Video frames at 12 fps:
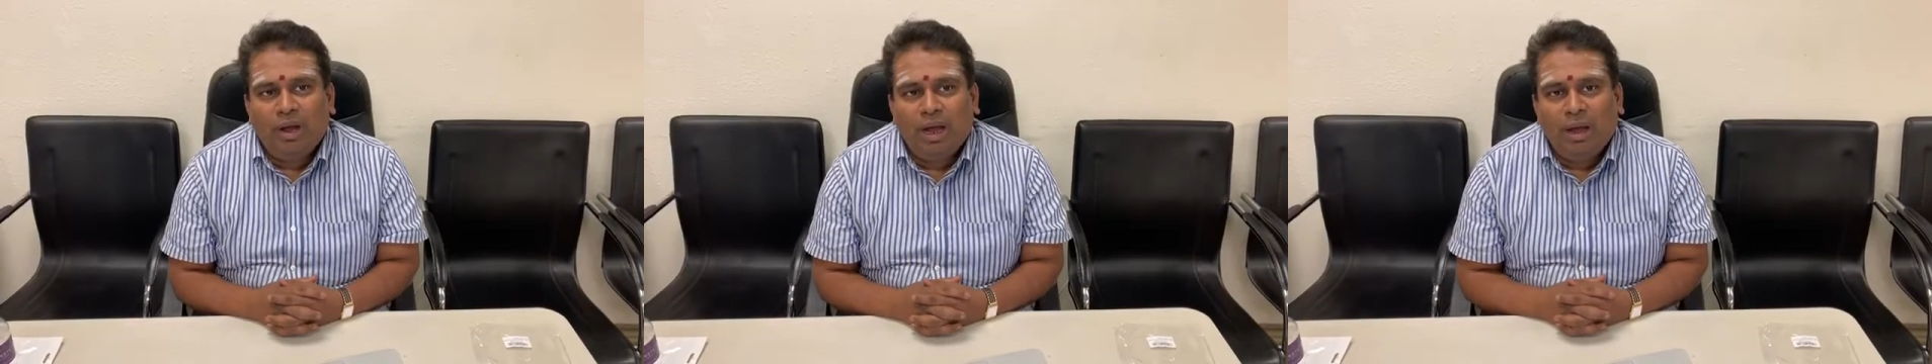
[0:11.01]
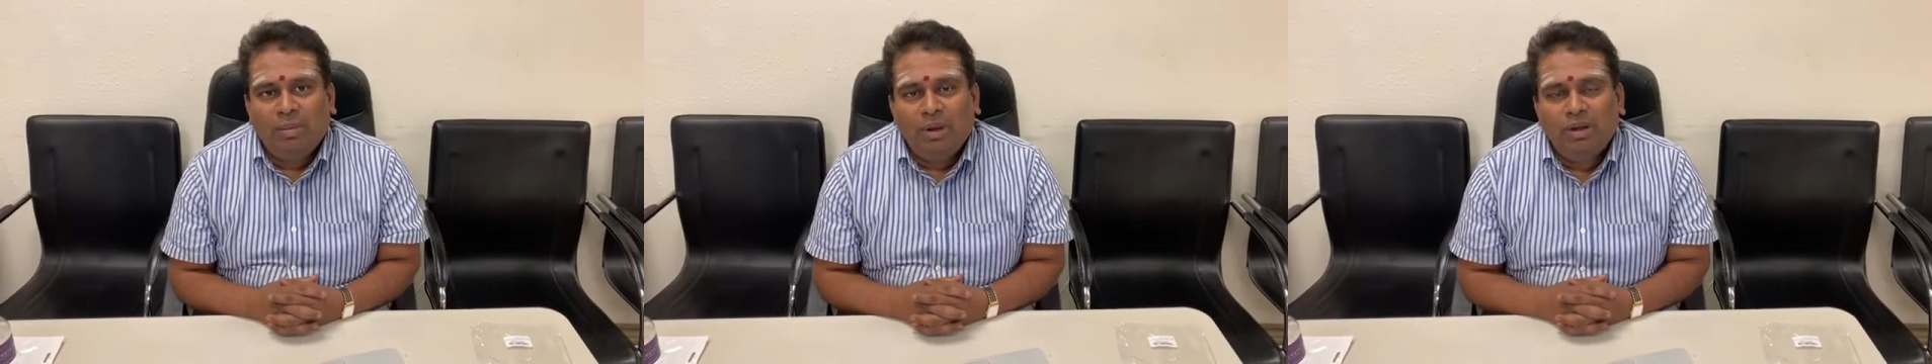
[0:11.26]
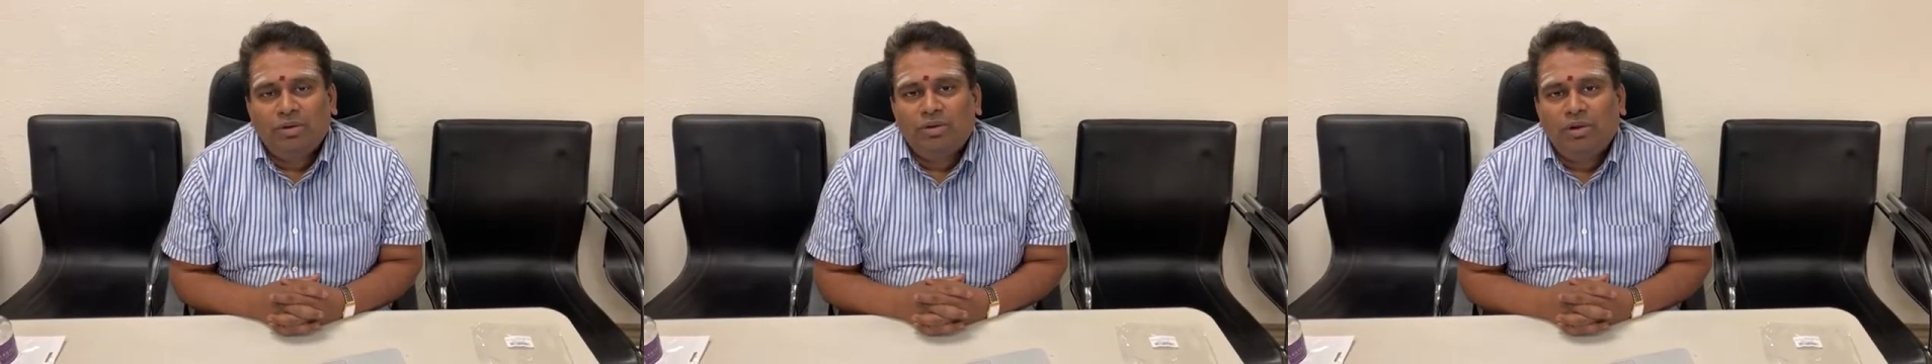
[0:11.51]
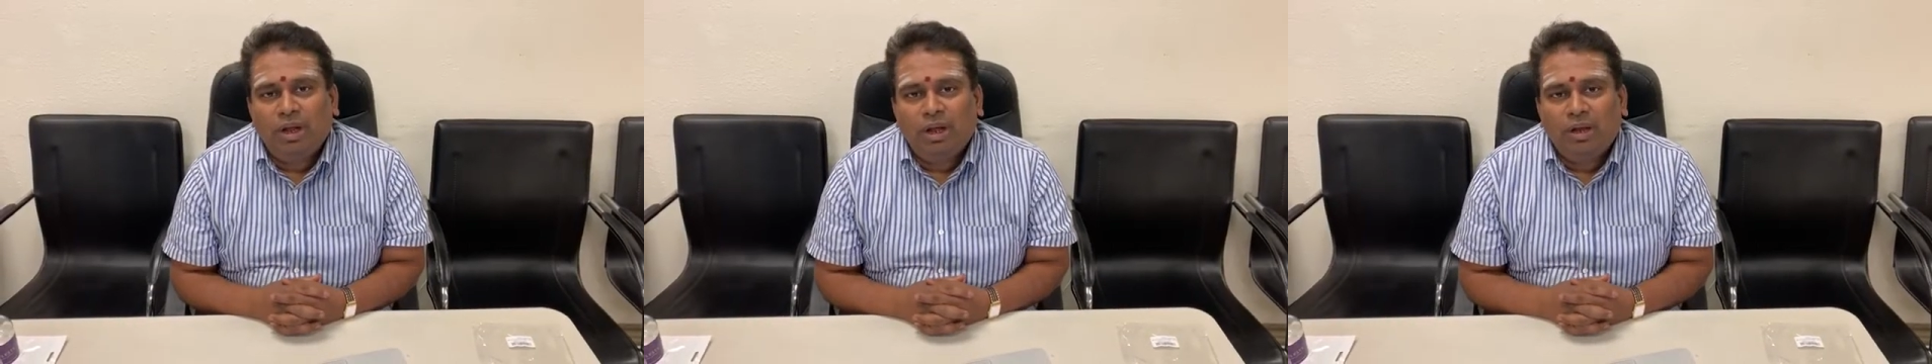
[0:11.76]
I'm here
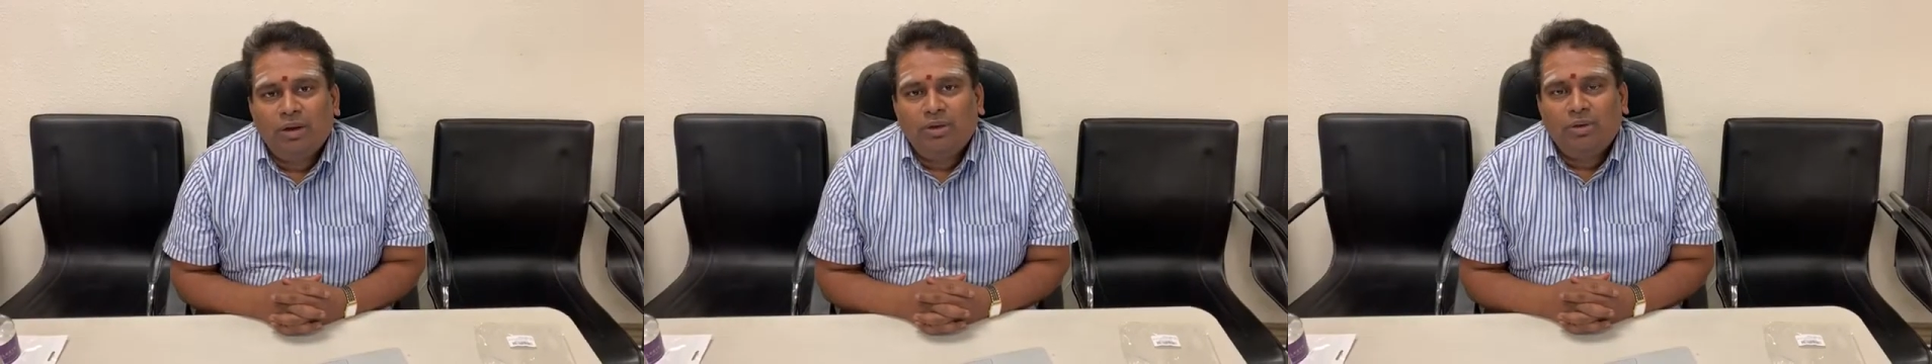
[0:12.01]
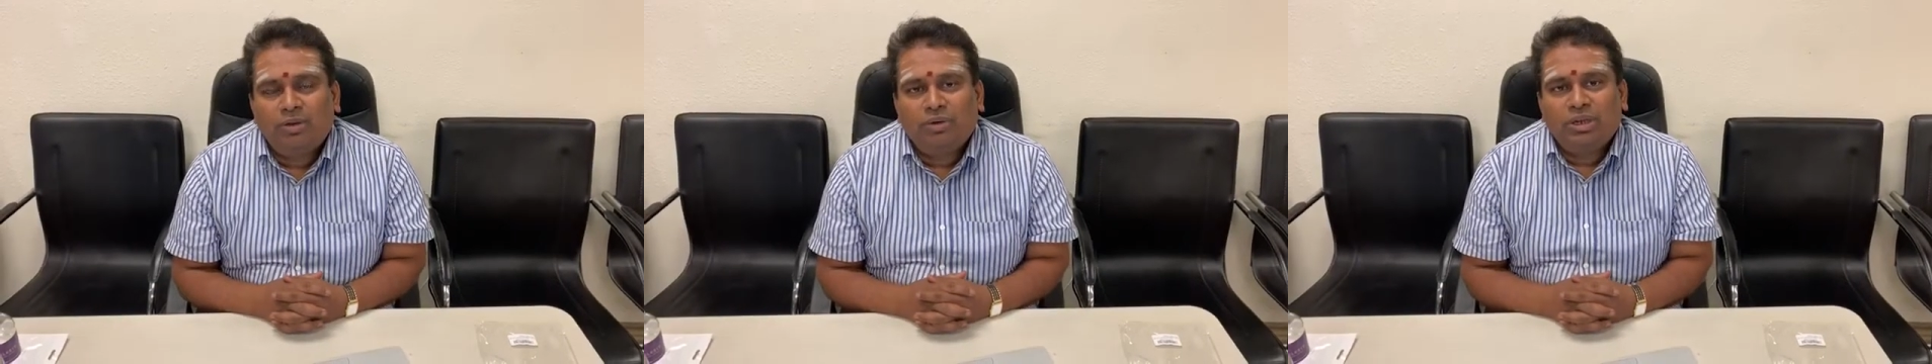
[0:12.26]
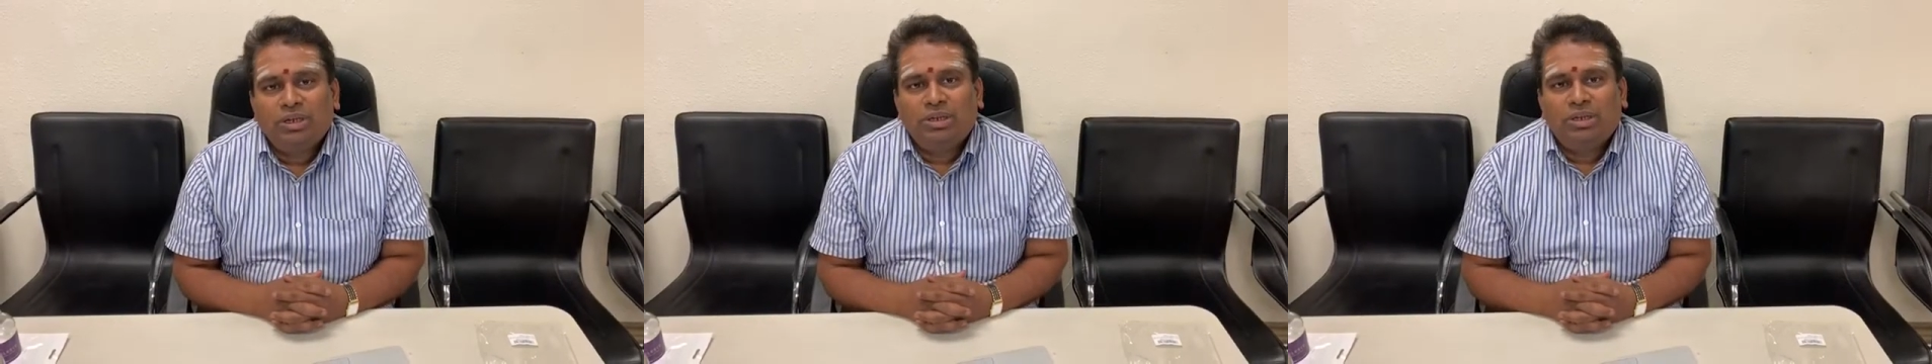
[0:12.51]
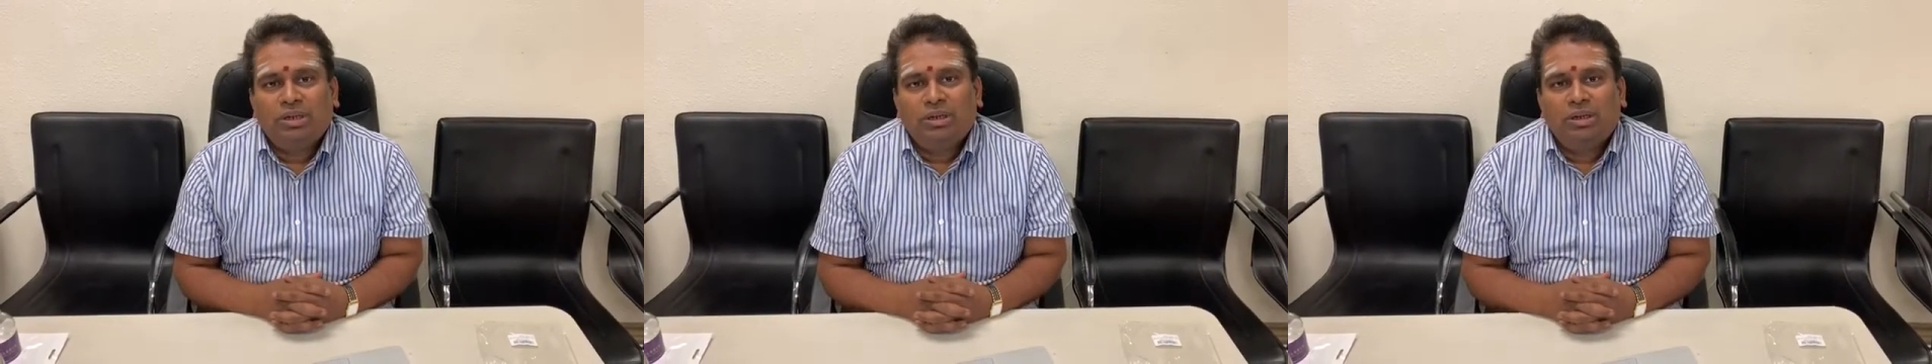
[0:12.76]
today to
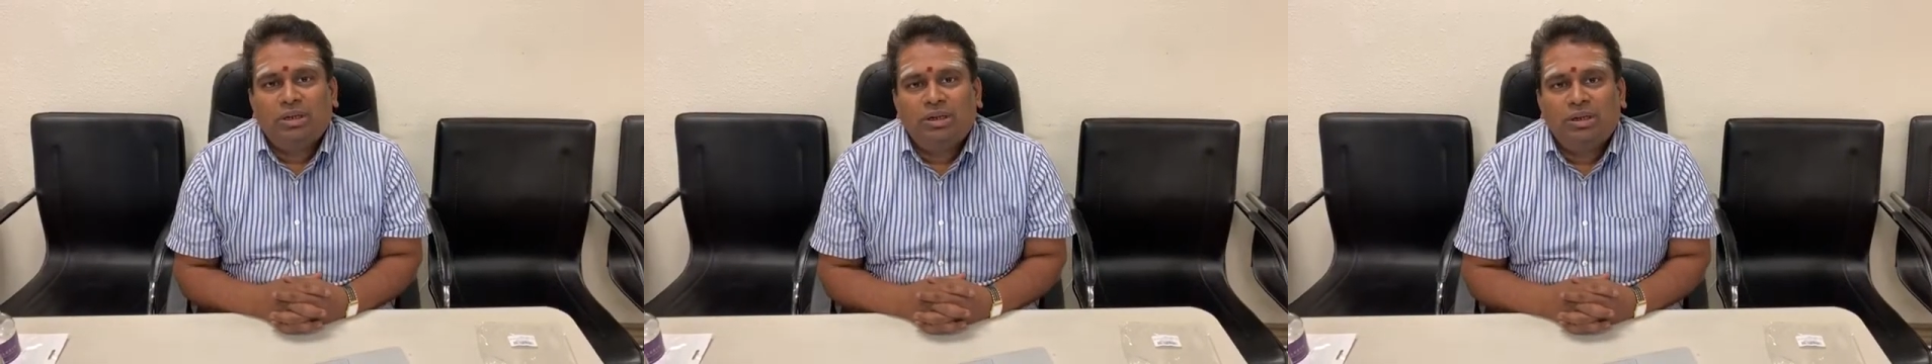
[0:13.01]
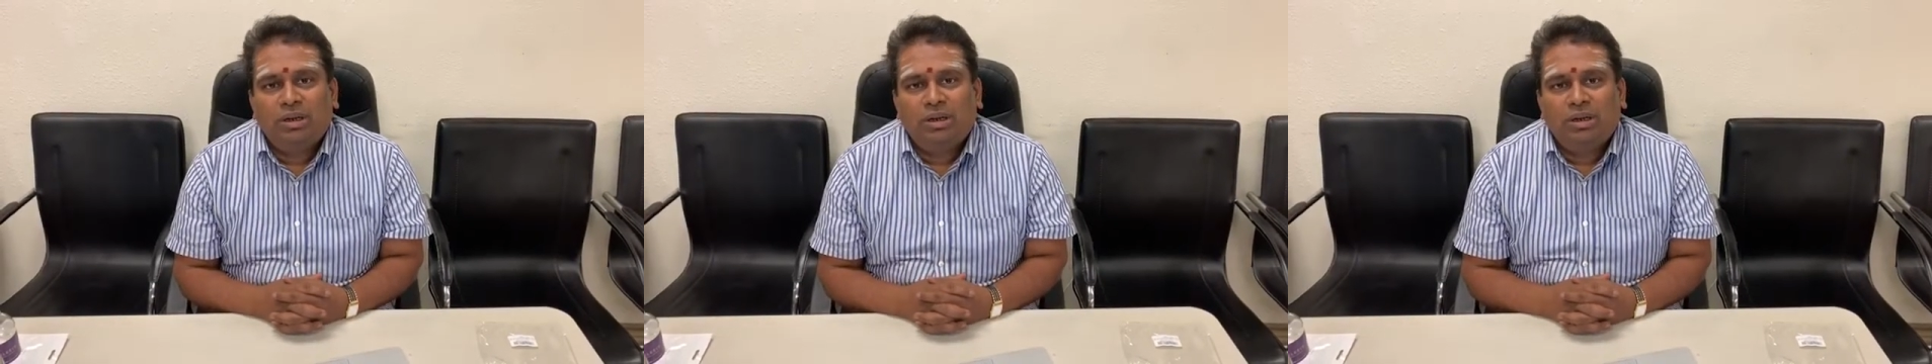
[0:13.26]
just uh,